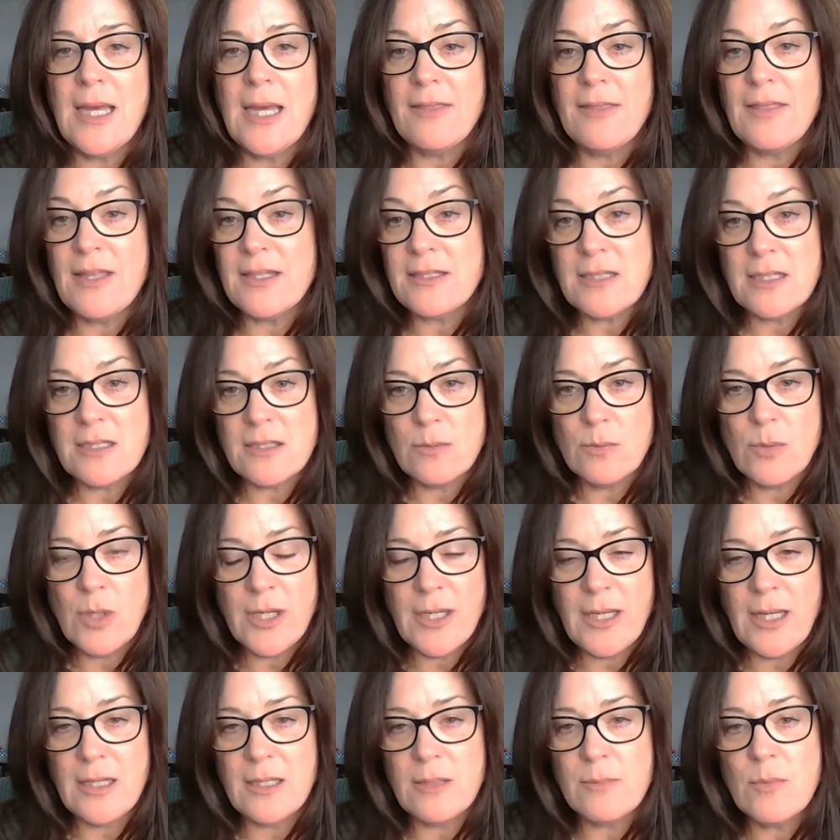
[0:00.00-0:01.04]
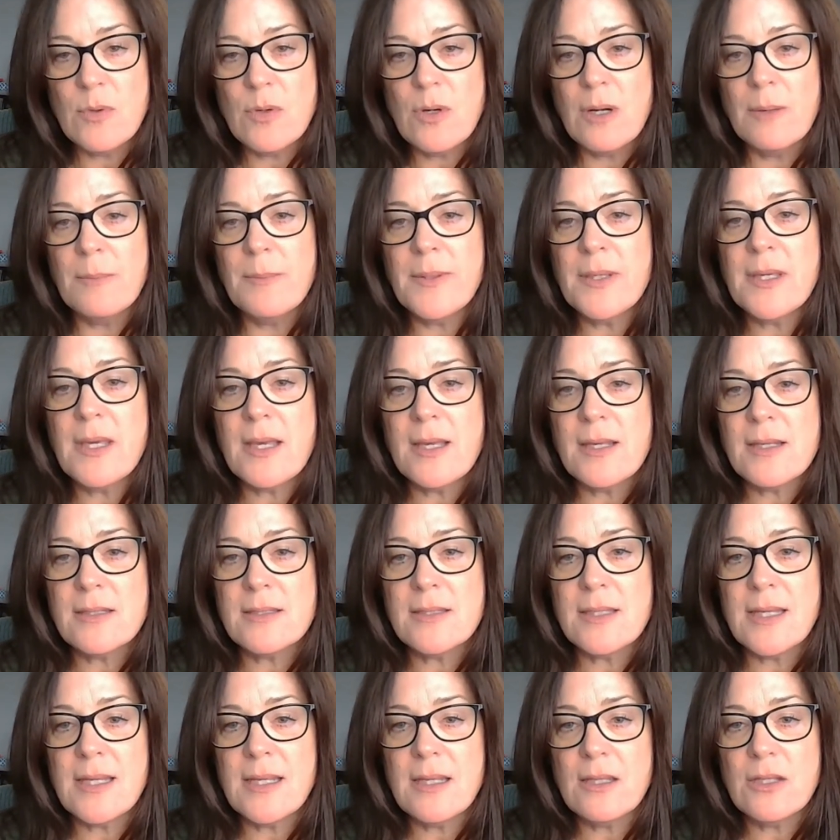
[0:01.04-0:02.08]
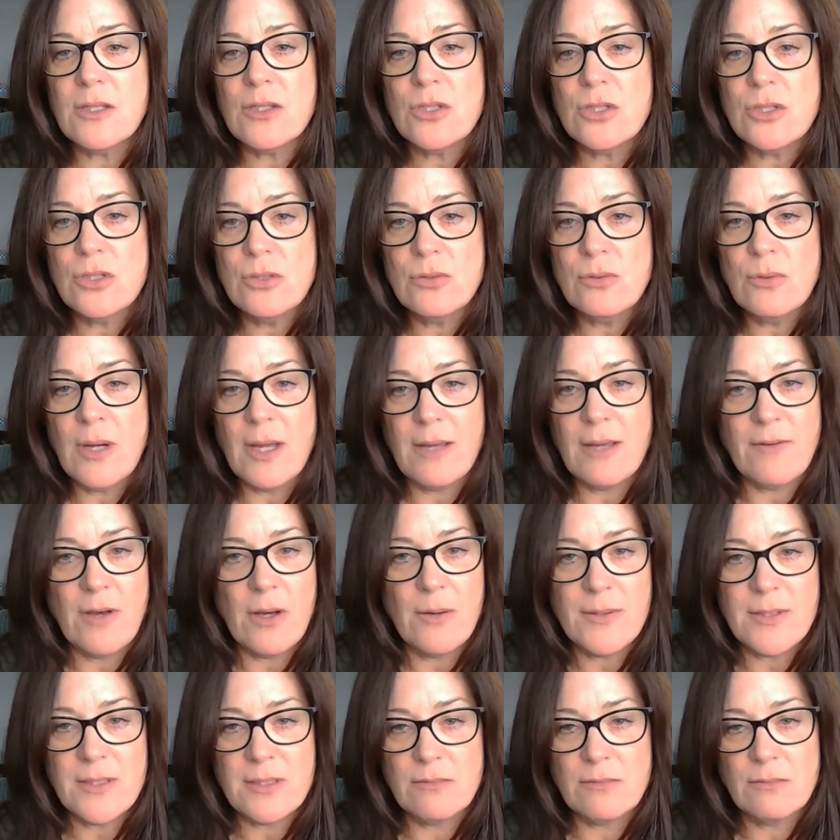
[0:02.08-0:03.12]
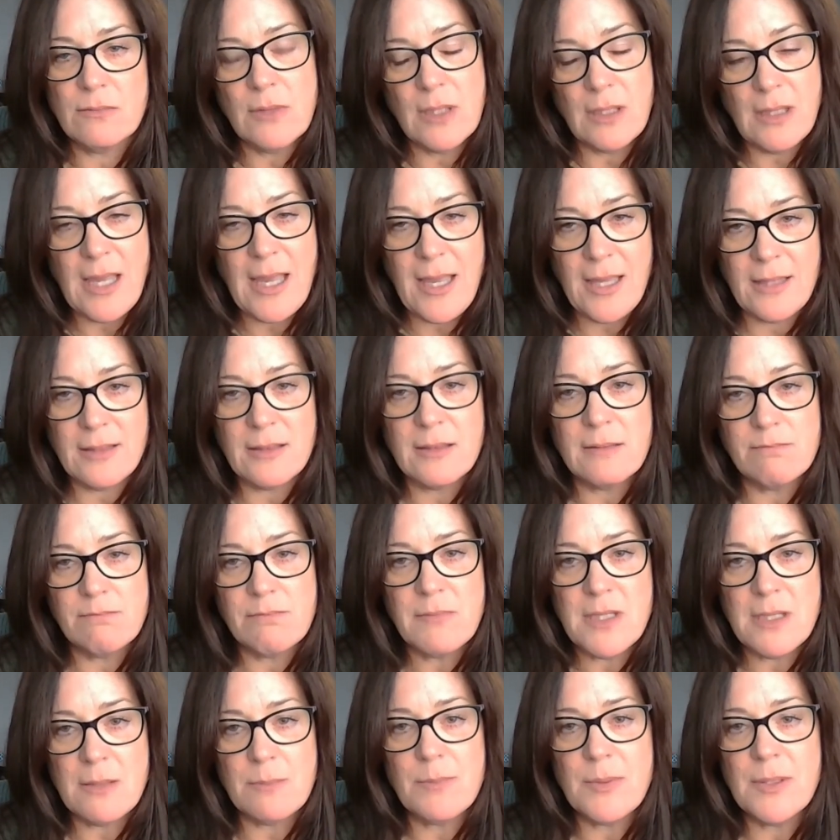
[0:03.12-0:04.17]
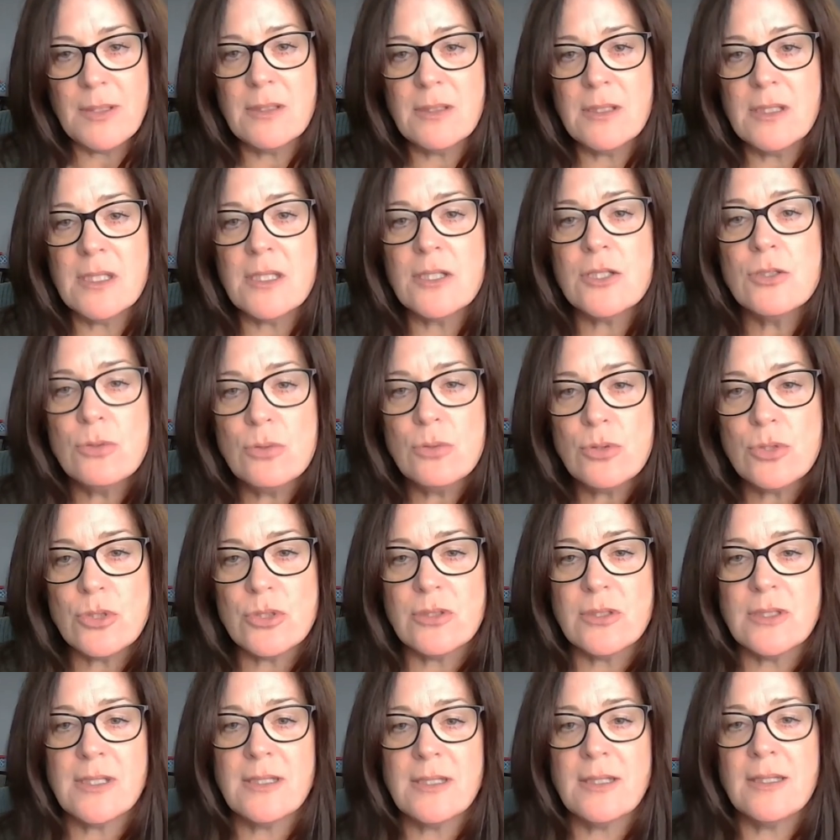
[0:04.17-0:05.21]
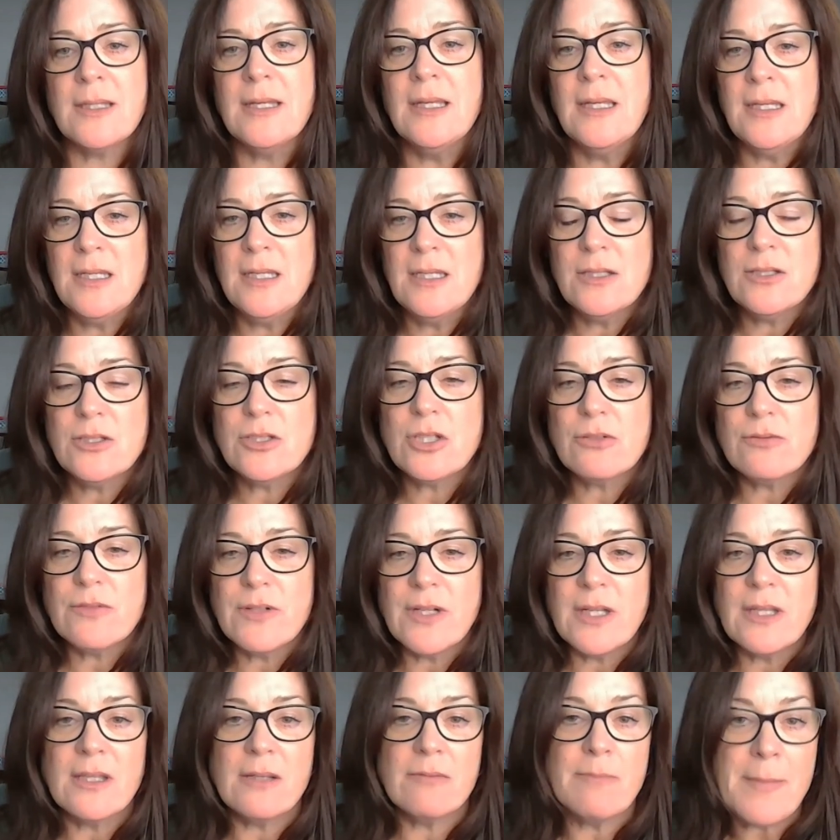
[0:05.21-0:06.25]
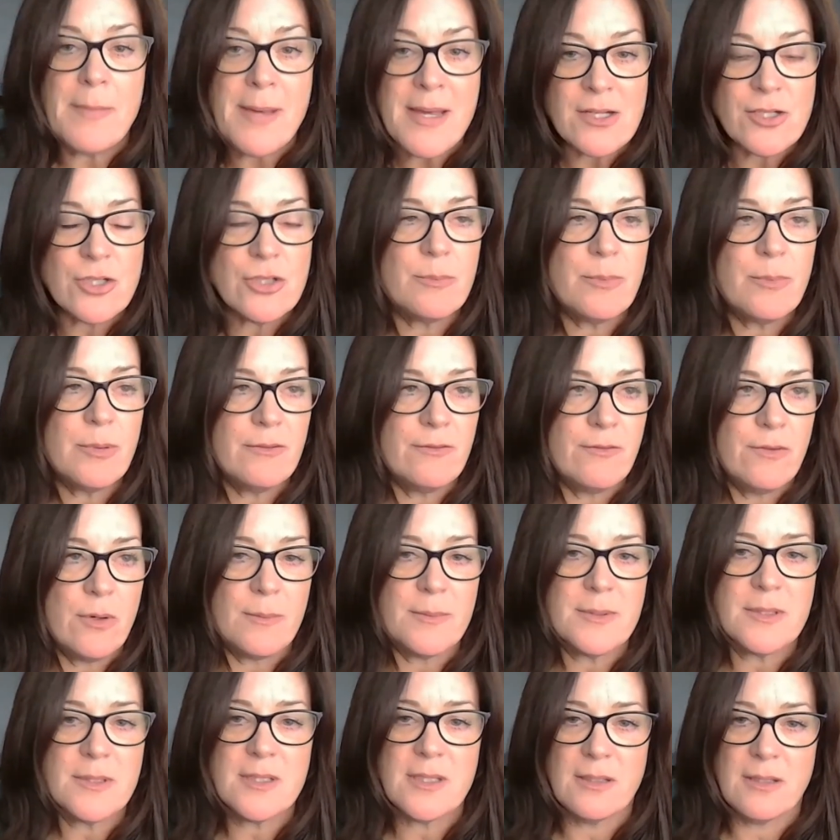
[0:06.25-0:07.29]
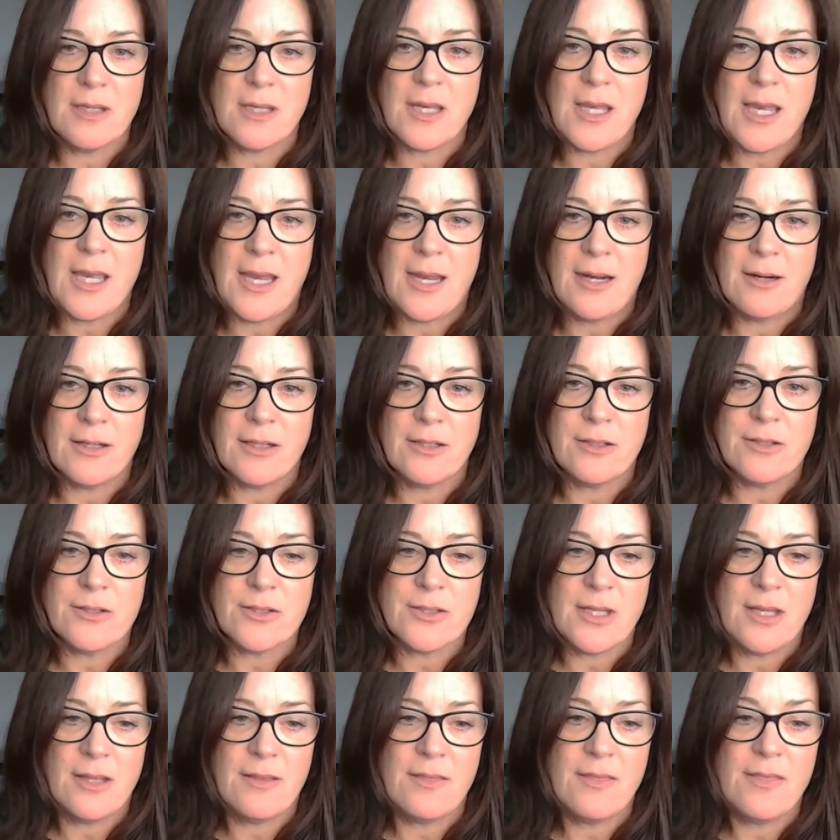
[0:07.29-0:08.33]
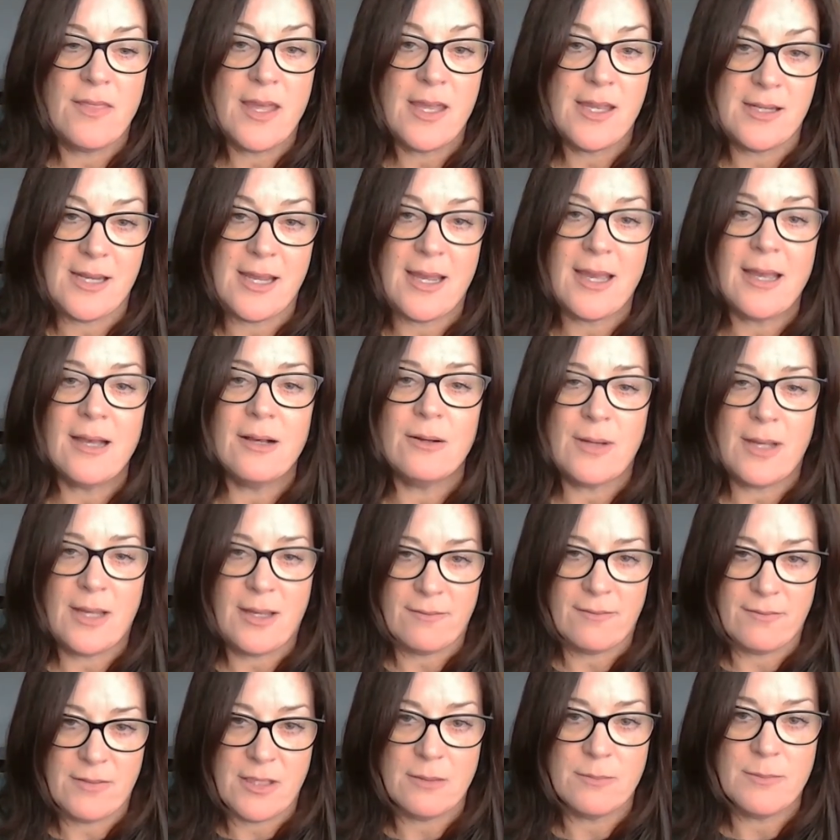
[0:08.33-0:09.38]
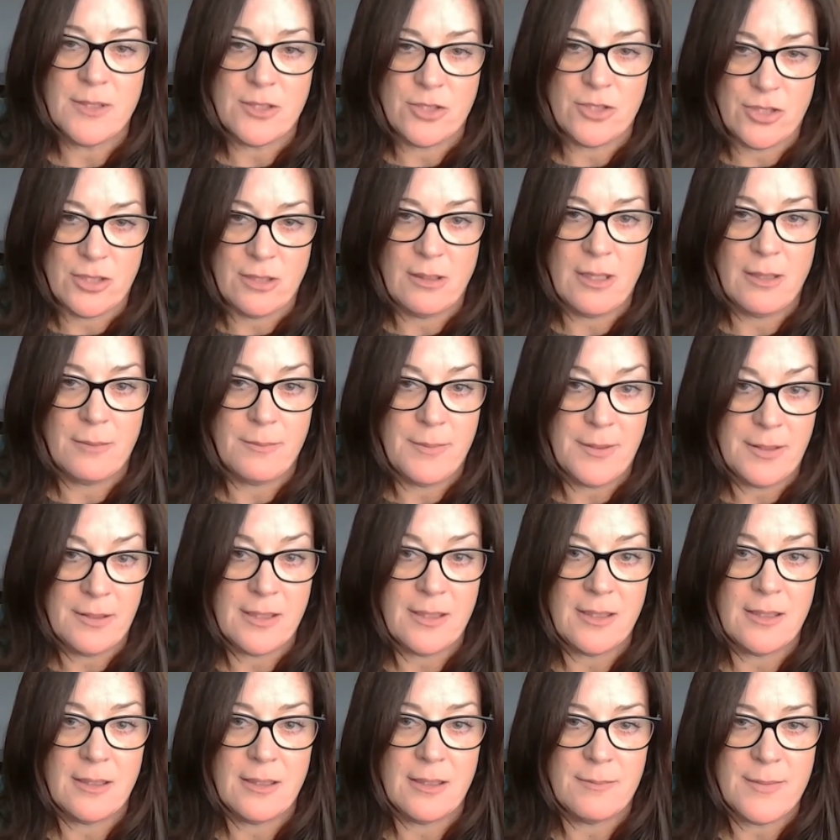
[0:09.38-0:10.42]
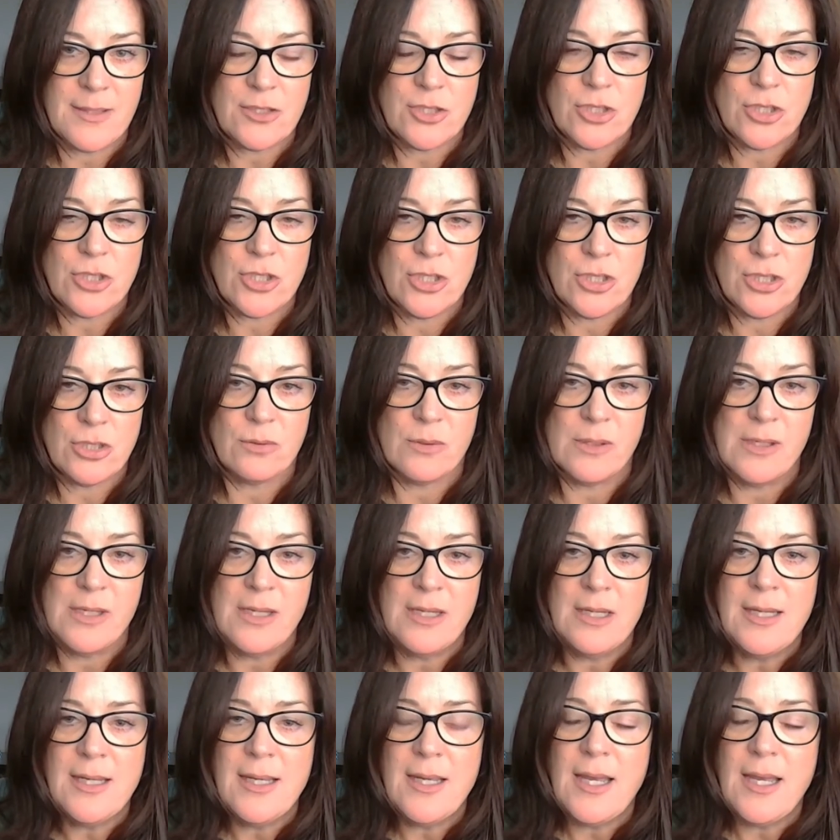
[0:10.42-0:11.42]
That doesn't work anymore because you have always had the ability usually to really measure performance of your carriers, and they now have the ability to measure you.